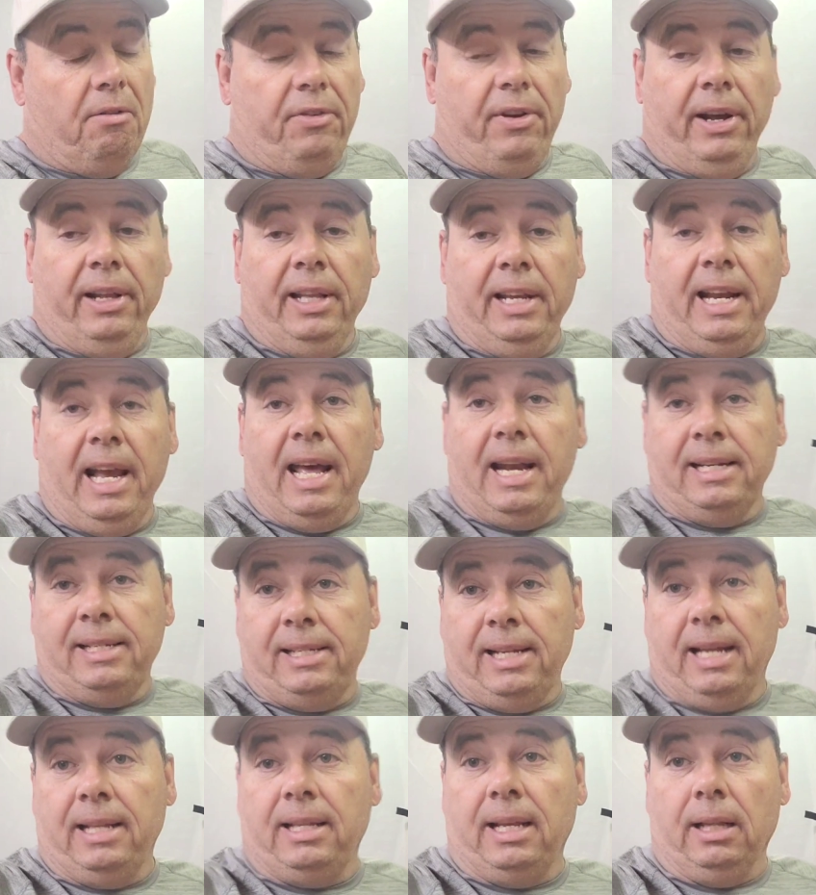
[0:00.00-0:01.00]
Finally got a
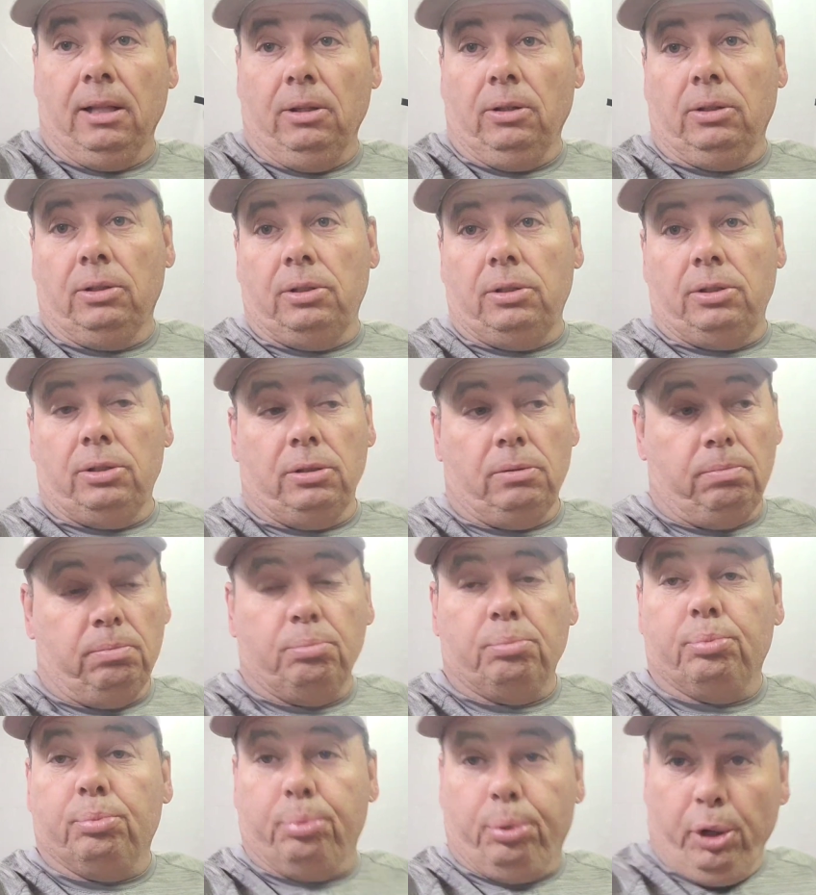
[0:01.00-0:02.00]
set that looks
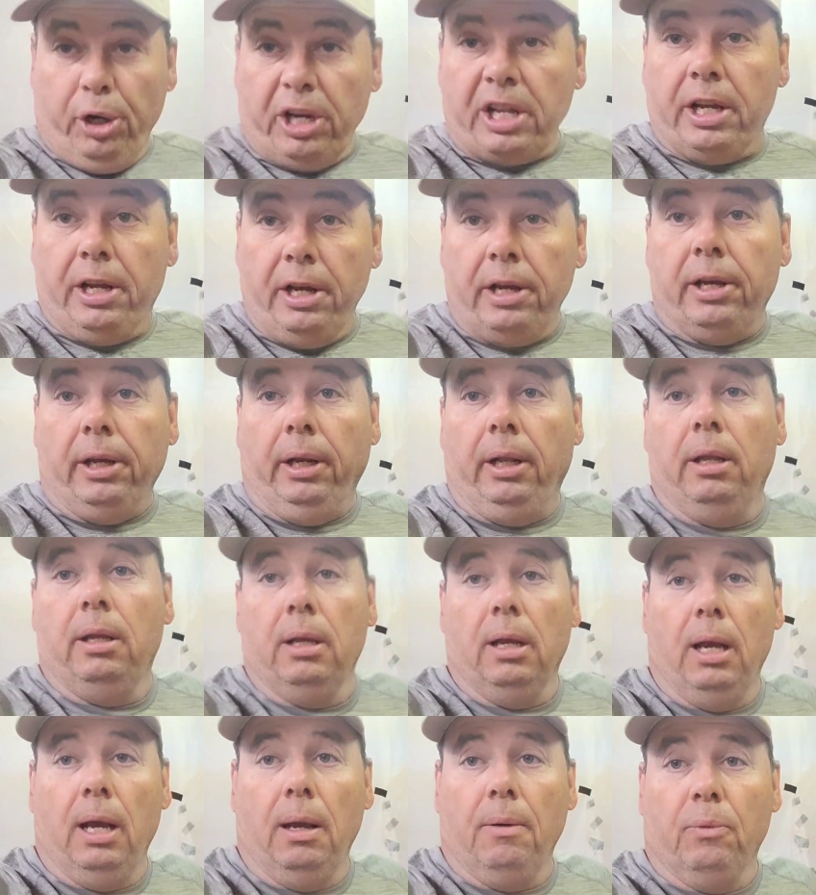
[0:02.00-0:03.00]
pretty good.
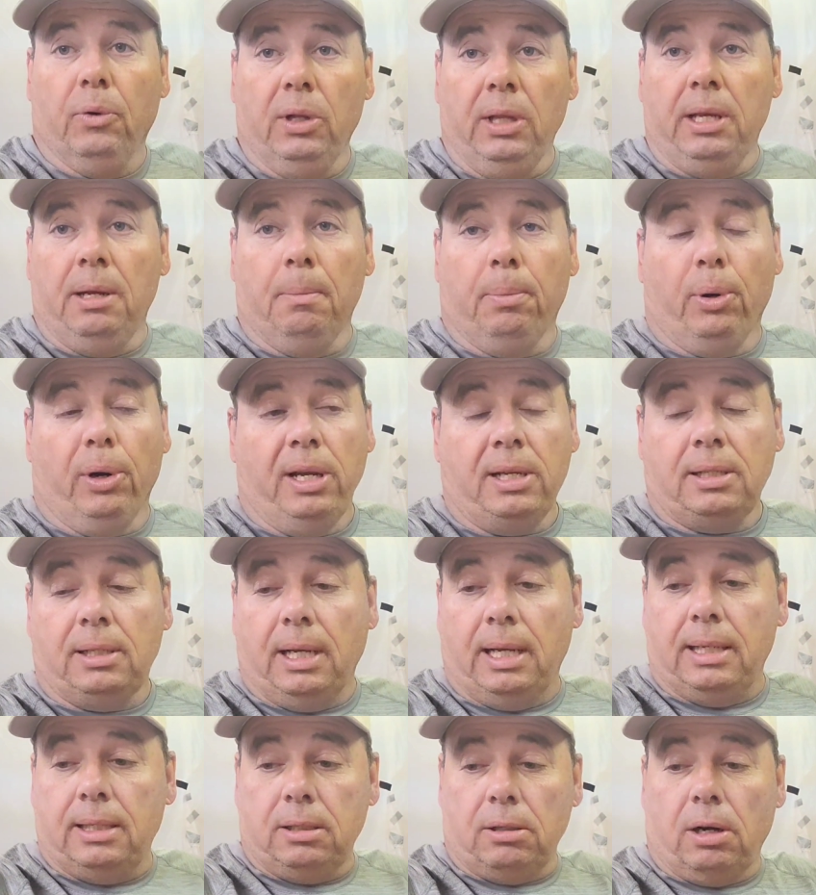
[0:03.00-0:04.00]
Really
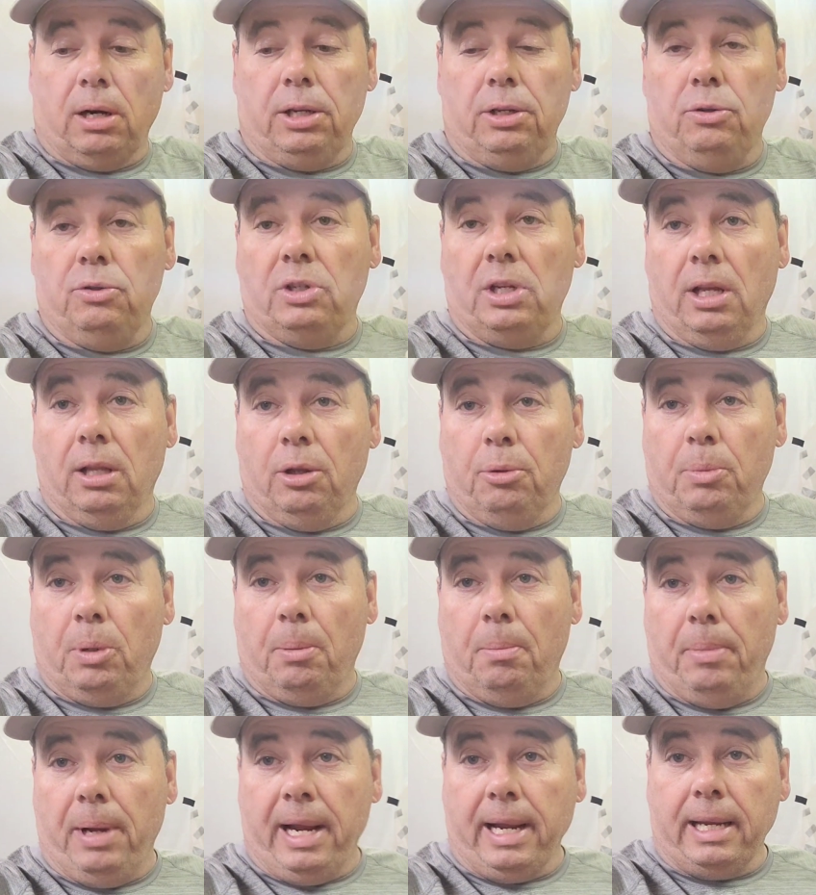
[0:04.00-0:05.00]
impressed. They started using the
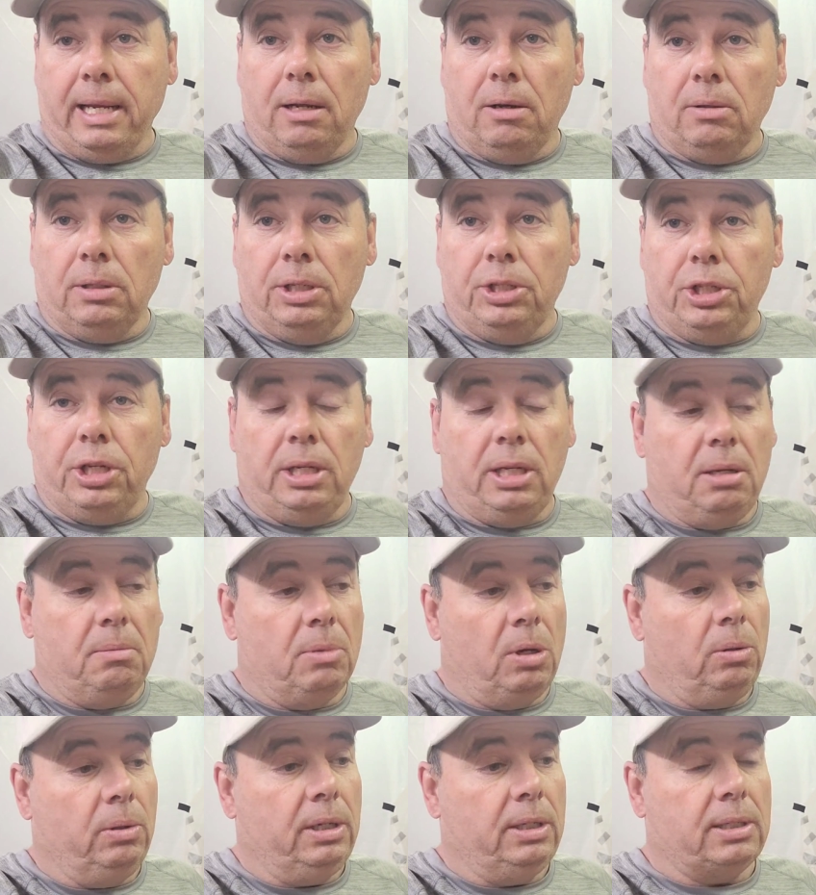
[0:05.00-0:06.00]
aluminum backing on the
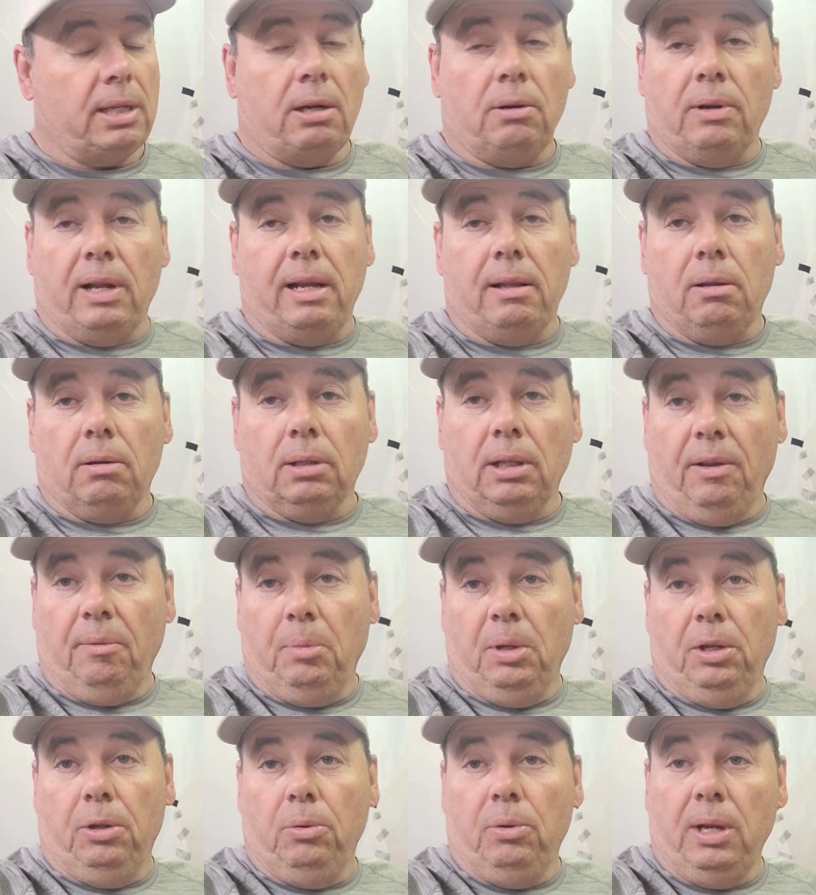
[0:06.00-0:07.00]
GT moldings. I don't know how long
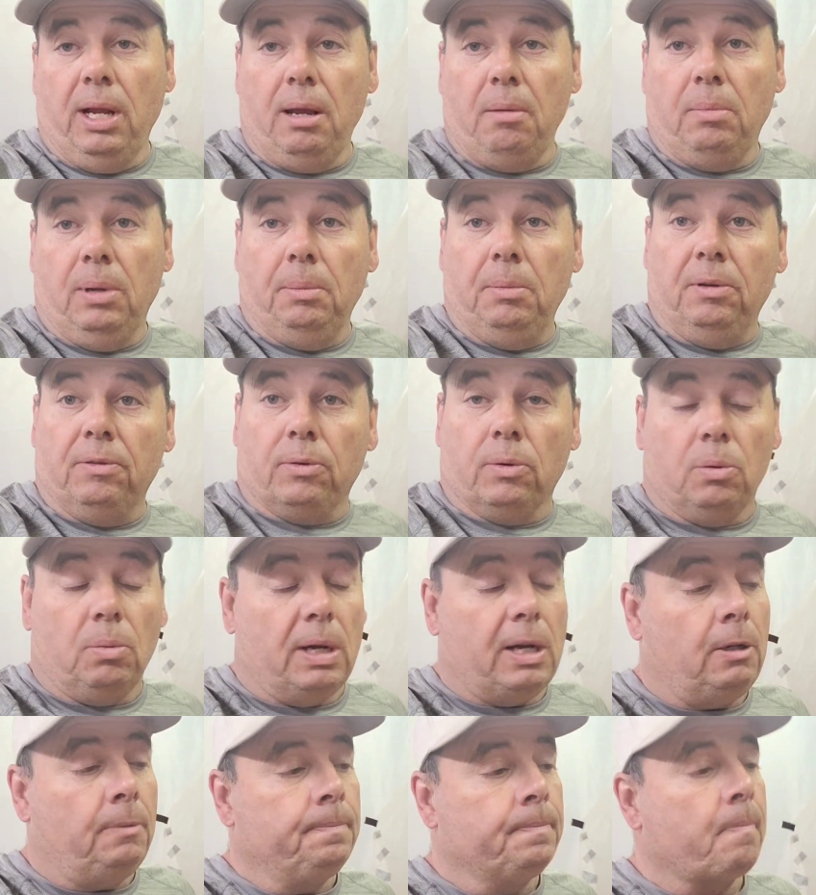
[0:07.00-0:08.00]
they've been doing that, maybe for a
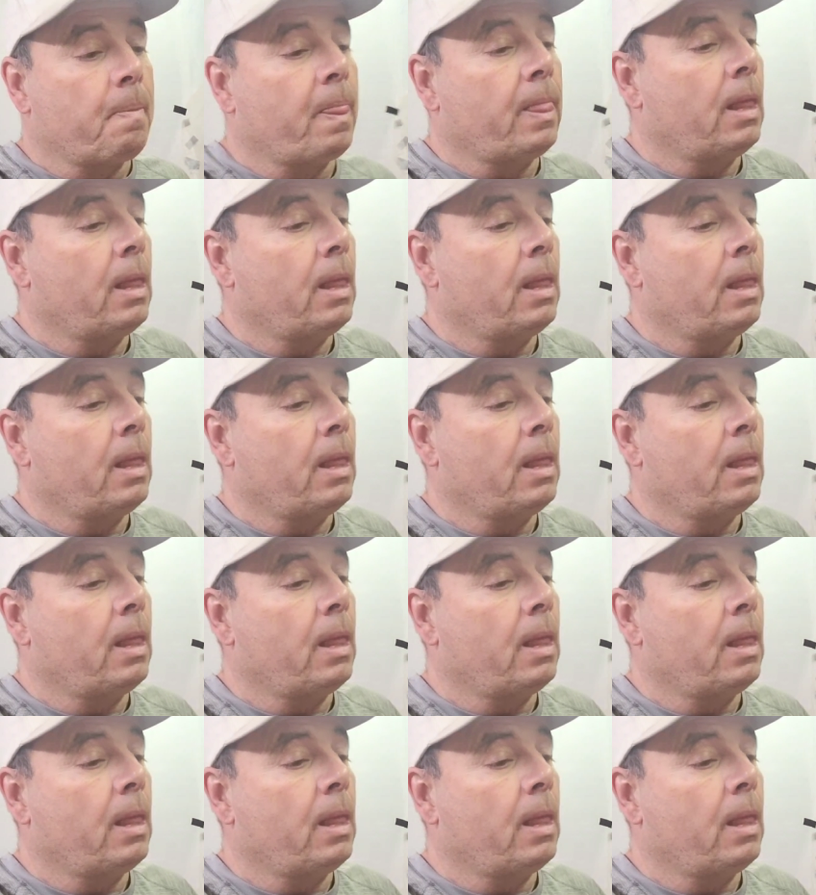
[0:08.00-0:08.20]
while.